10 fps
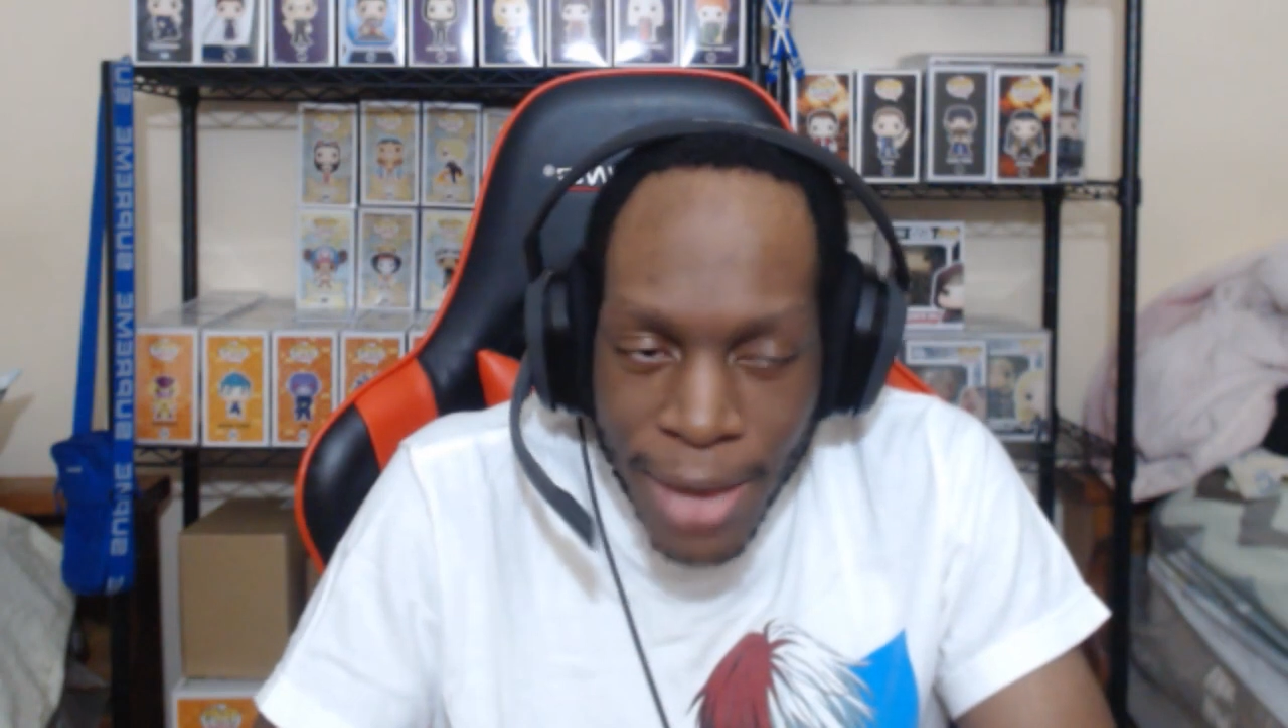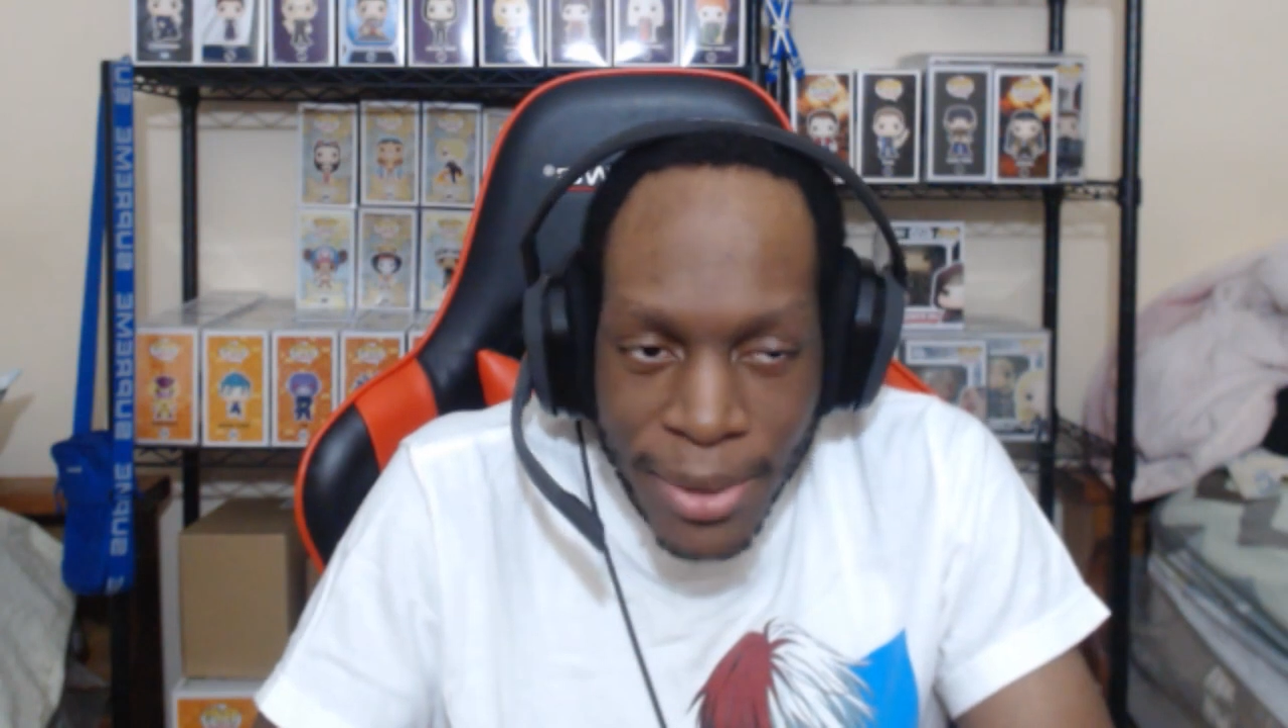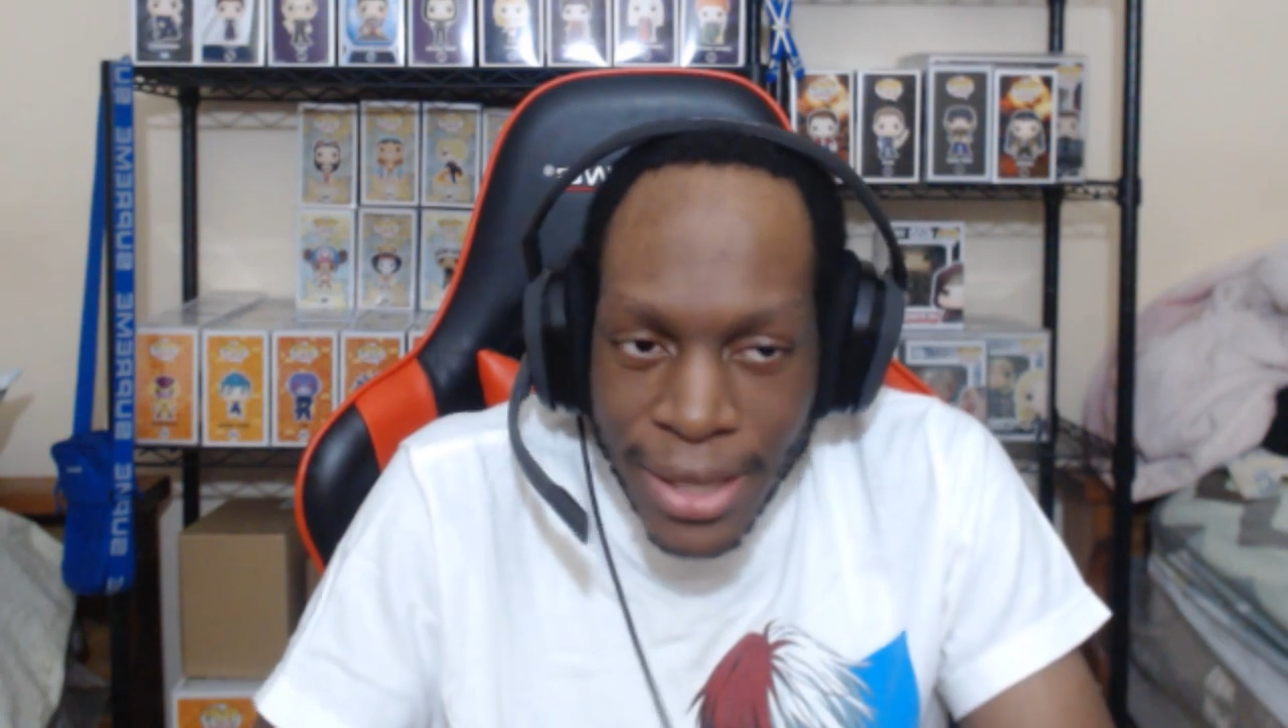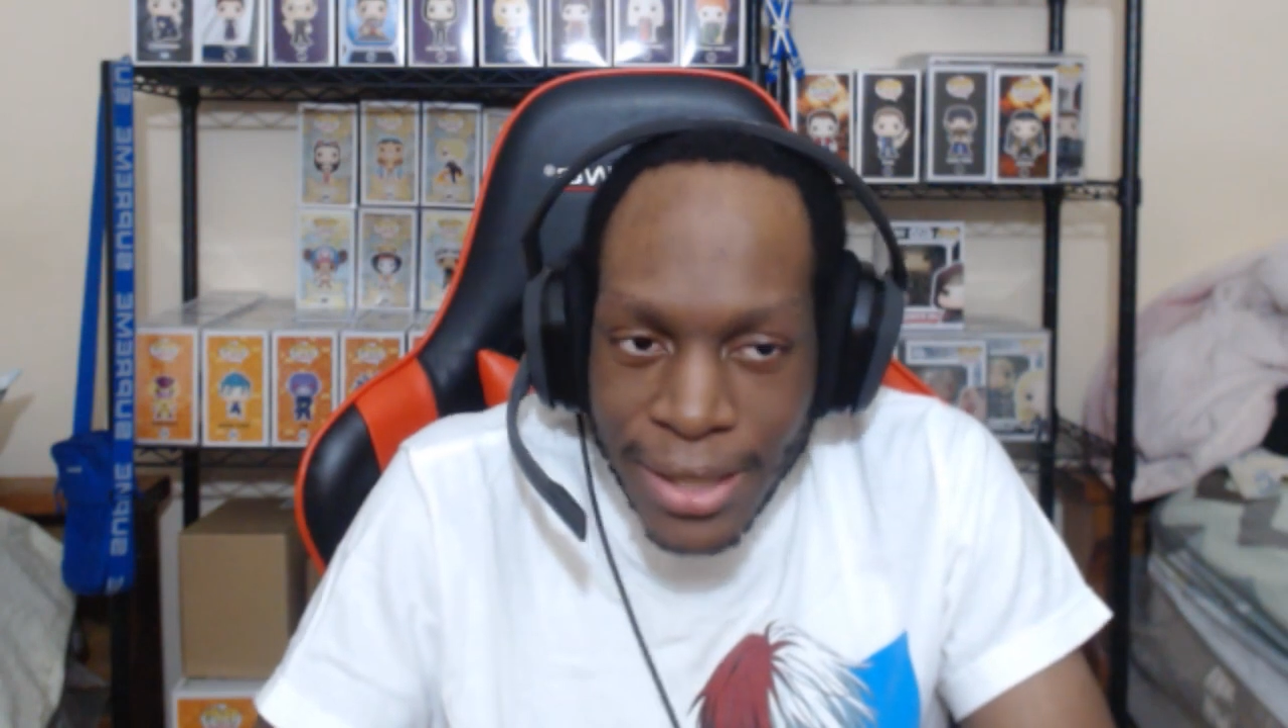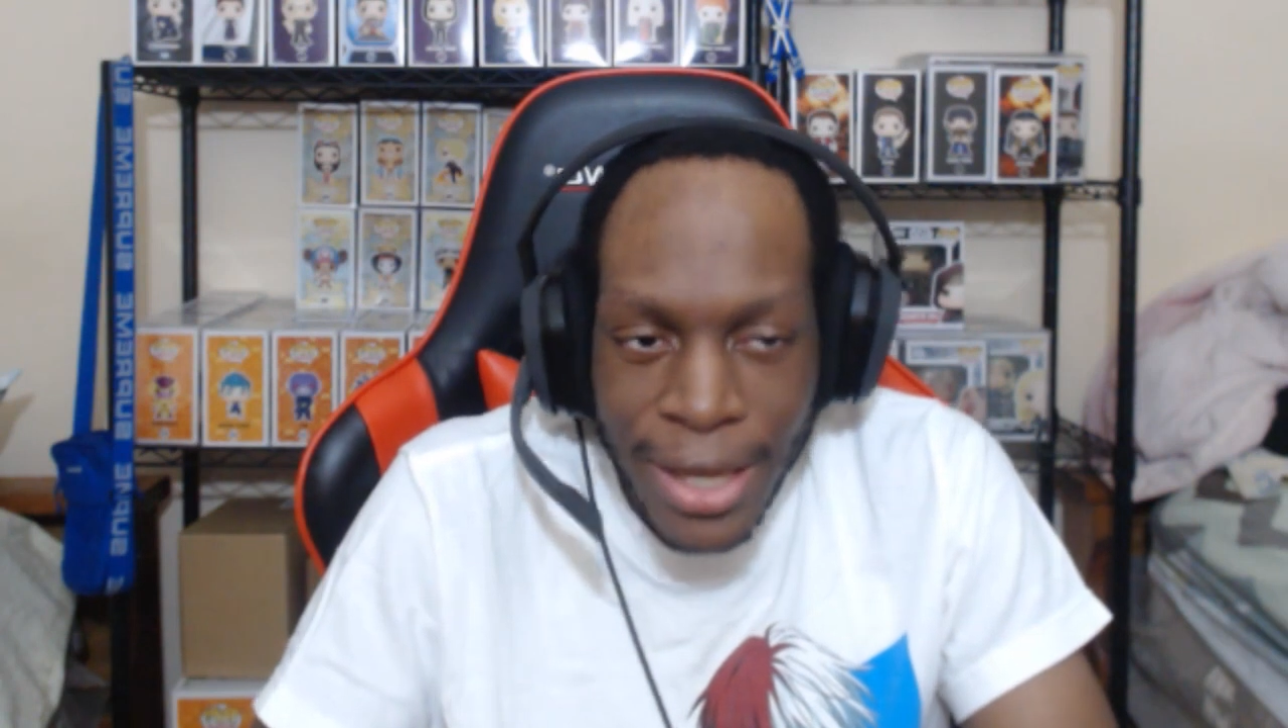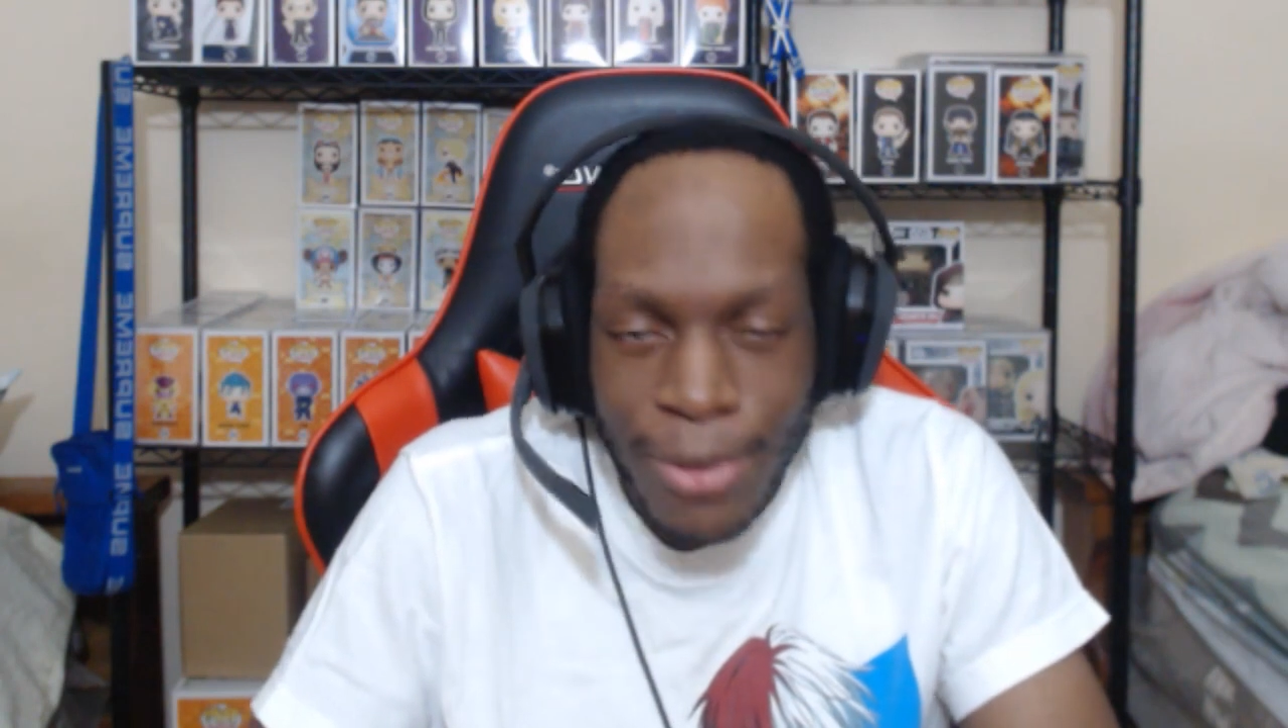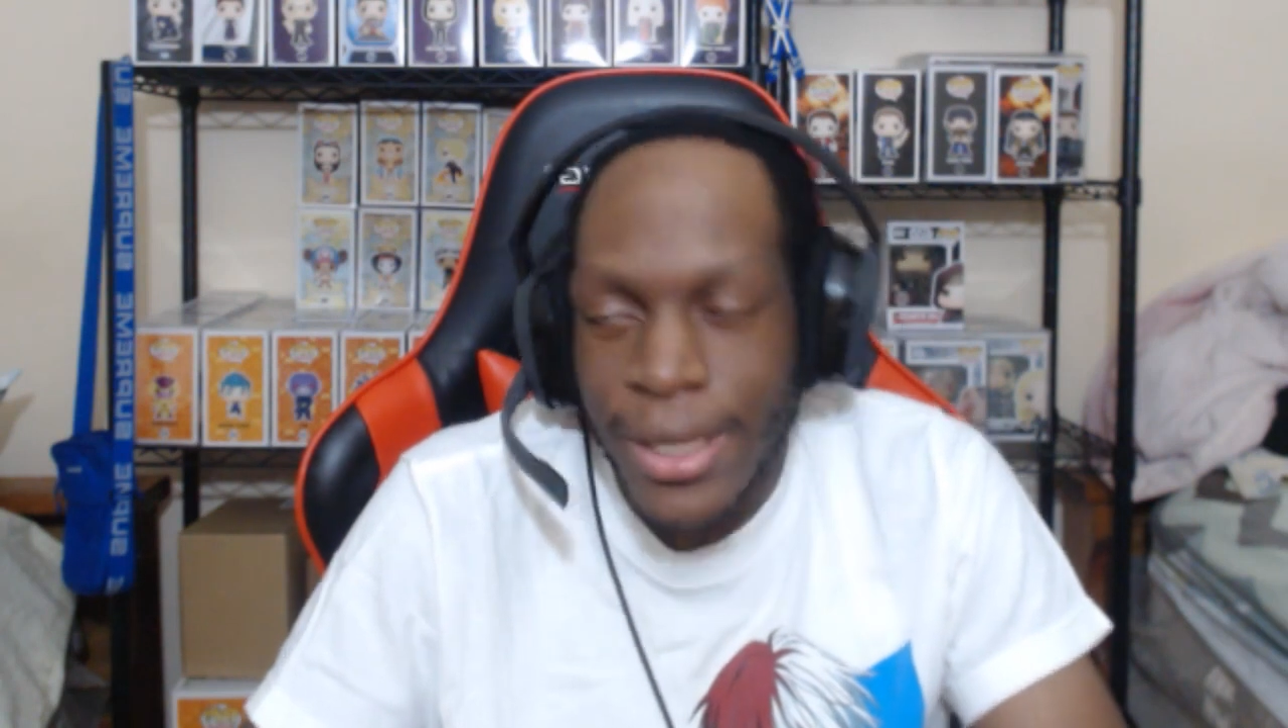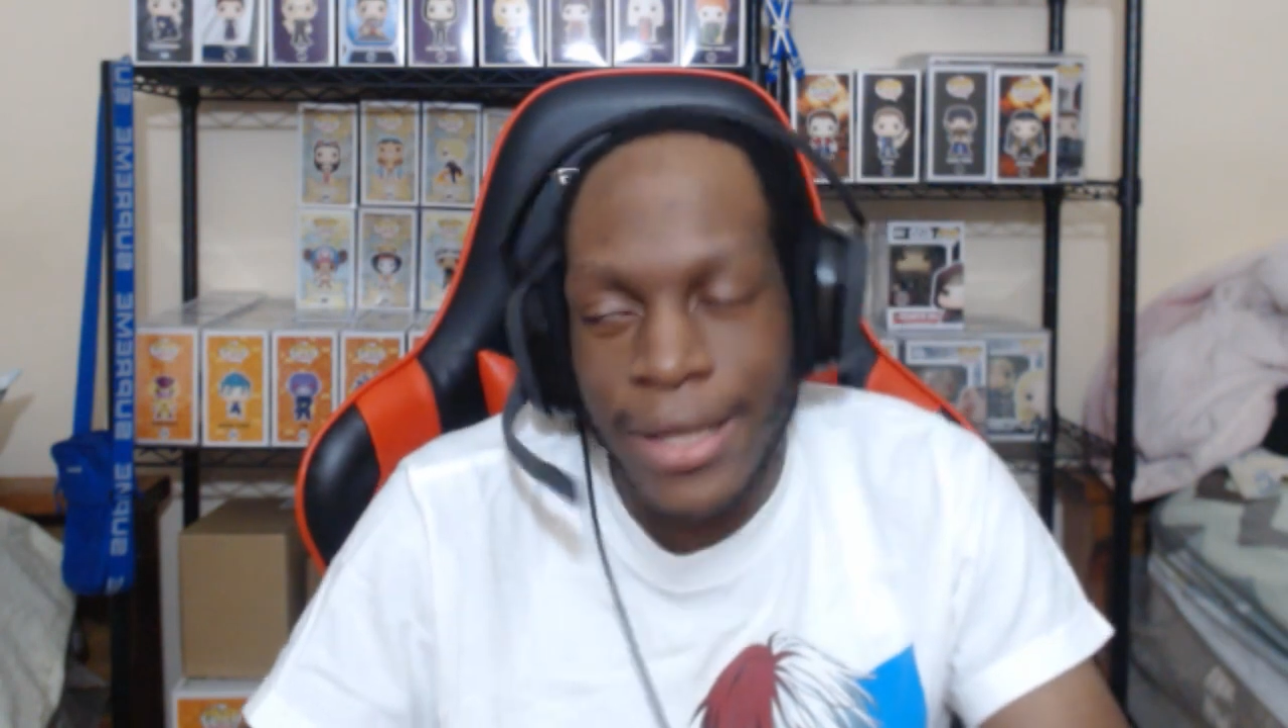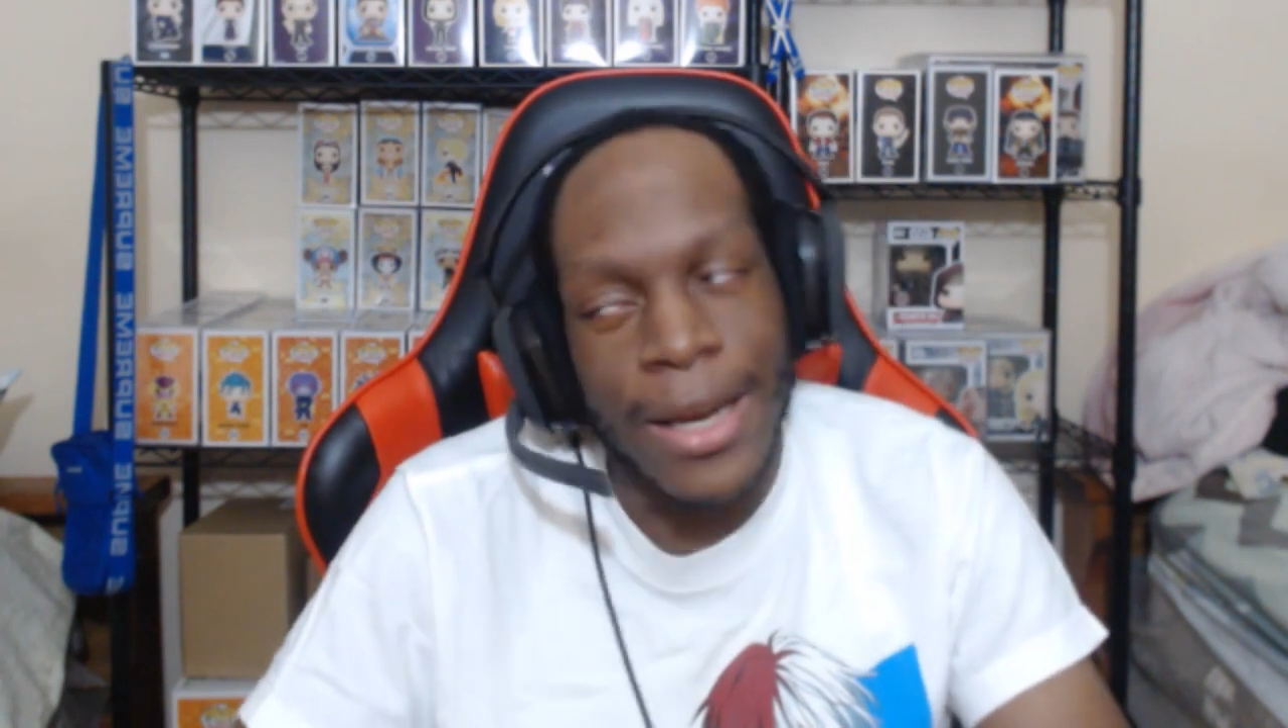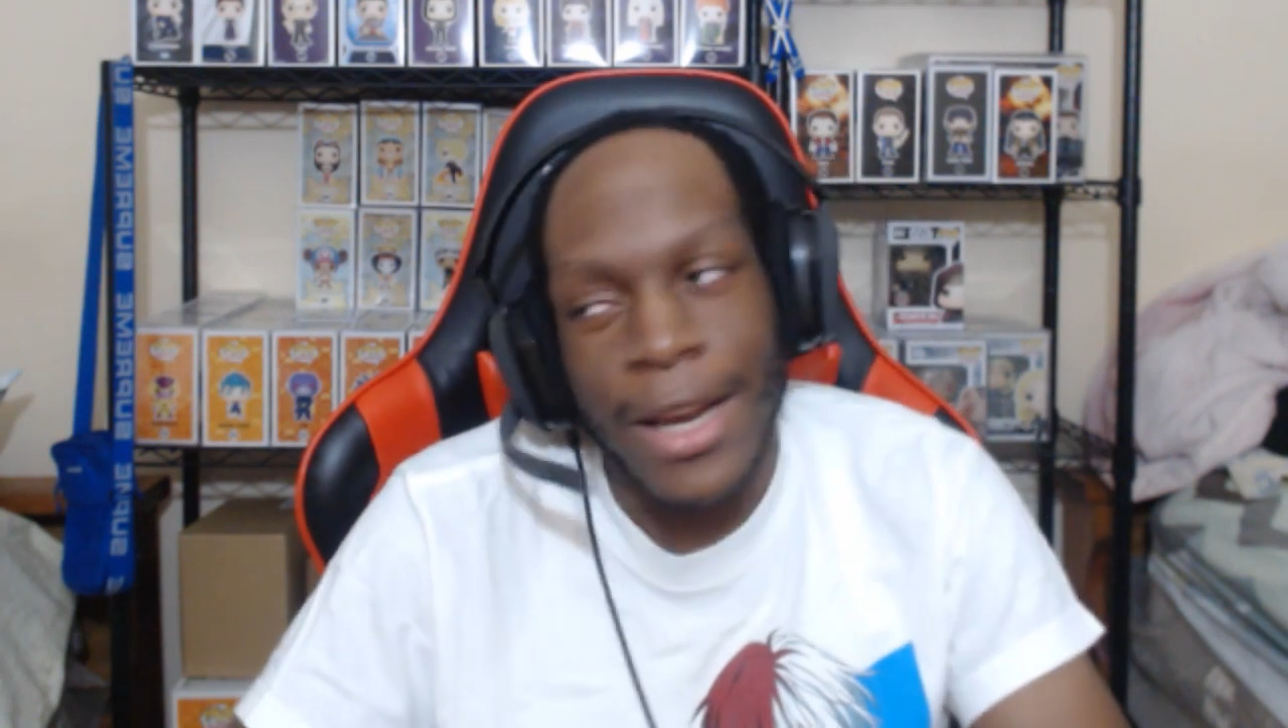But then Dean was like, no.